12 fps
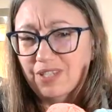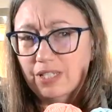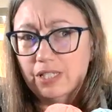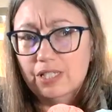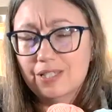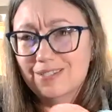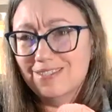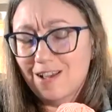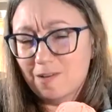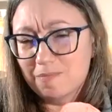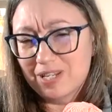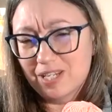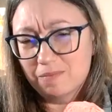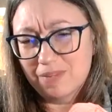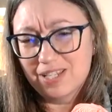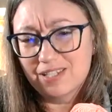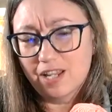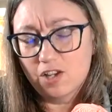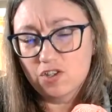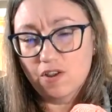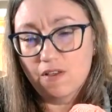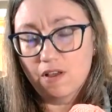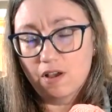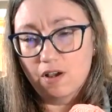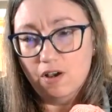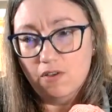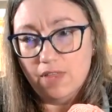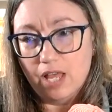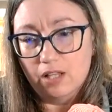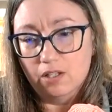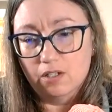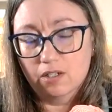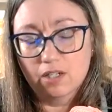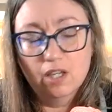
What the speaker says: This has not been in my stash all that long.